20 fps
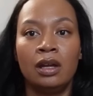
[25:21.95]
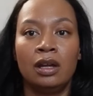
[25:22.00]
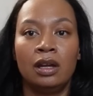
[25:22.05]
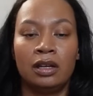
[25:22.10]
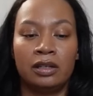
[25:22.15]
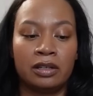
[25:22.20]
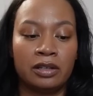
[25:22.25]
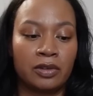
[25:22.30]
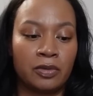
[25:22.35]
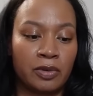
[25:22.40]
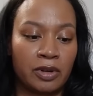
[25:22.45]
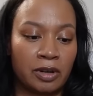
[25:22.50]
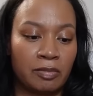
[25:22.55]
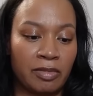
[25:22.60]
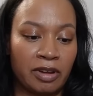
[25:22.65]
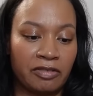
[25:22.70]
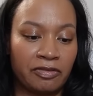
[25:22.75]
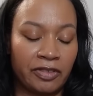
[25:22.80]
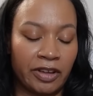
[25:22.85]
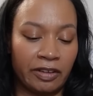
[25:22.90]
another one of
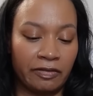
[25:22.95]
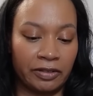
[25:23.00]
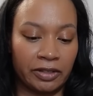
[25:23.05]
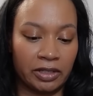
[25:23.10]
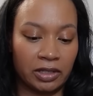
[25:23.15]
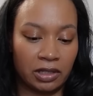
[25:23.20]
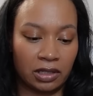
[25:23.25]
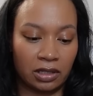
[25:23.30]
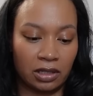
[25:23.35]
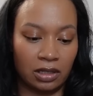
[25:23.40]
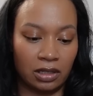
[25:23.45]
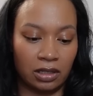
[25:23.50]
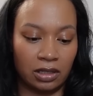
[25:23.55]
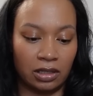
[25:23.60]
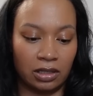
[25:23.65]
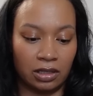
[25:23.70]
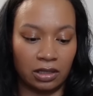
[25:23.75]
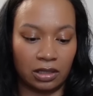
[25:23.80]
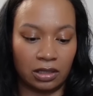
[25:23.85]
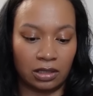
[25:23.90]
my favorites
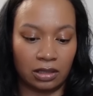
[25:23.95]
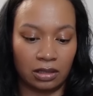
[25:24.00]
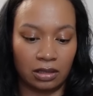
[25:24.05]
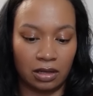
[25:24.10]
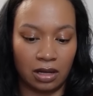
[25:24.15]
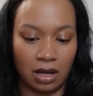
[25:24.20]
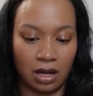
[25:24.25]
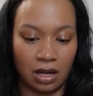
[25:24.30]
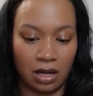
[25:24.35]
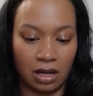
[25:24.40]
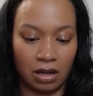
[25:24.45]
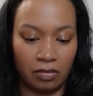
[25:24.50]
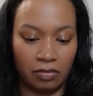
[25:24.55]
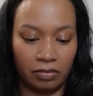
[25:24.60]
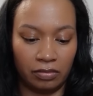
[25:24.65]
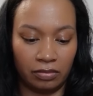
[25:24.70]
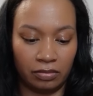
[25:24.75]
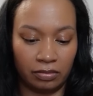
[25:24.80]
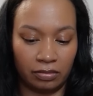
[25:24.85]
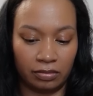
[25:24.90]
is
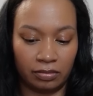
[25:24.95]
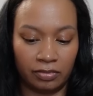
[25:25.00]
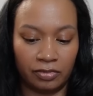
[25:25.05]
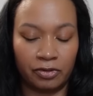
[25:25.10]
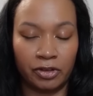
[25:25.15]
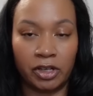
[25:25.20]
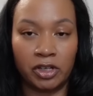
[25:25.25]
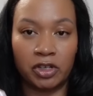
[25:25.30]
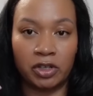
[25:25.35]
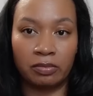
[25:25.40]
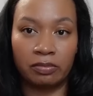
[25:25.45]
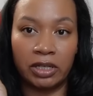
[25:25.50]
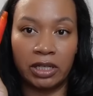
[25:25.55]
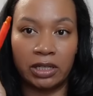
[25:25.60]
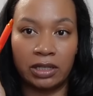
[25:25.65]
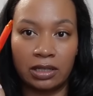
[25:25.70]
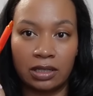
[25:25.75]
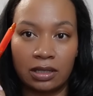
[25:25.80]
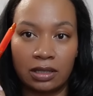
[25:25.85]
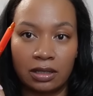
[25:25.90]
friction
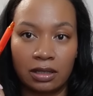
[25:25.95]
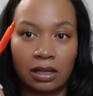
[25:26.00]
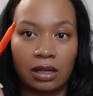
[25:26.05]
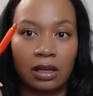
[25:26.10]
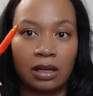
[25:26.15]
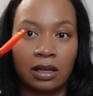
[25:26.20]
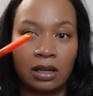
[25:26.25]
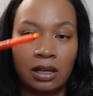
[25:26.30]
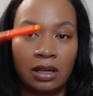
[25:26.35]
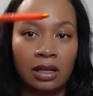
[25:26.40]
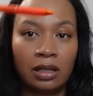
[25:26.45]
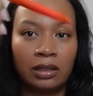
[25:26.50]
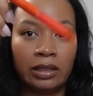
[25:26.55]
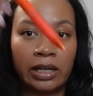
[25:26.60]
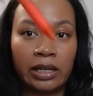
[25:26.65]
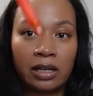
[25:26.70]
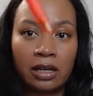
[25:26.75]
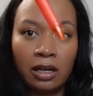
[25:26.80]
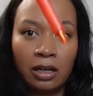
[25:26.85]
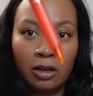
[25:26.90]
pins,
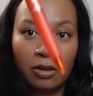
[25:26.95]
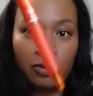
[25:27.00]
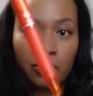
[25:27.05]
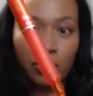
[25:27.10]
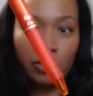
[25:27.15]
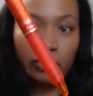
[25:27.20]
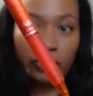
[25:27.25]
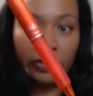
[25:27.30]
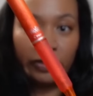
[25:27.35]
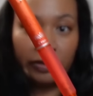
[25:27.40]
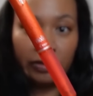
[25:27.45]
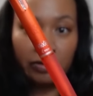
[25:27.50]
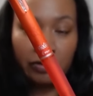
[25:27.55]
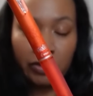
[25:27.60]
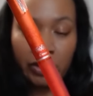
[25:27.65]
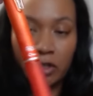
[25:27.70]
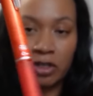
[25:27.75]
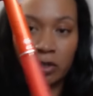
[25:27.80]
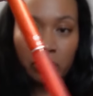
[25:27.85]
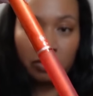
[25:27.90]
like colorful
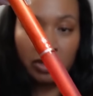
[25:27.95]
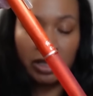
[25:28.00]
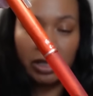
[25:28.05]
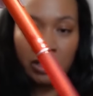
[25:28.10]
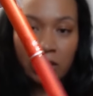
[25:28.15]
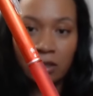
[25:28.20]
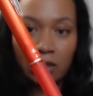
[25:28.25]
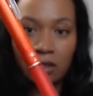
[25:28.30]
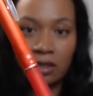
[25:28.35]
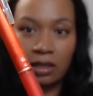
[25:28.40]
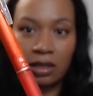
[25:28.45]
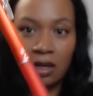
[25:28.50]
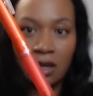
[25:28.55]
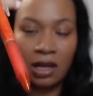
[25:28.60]
friction pins.